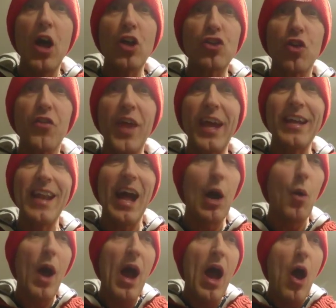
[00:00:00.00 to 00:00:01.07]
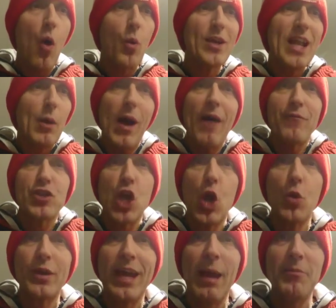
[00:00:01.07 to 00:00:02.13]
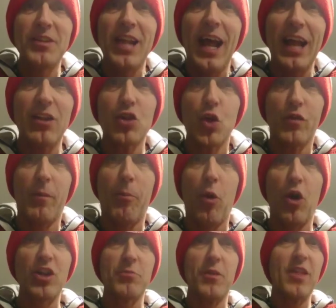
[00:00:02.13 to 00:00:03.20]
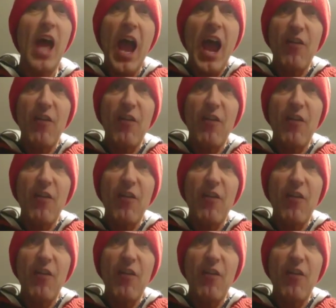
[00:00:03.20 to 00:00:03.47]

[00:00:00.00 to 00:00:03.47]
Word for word: So they now, we now have two games in hand over Portsmouth.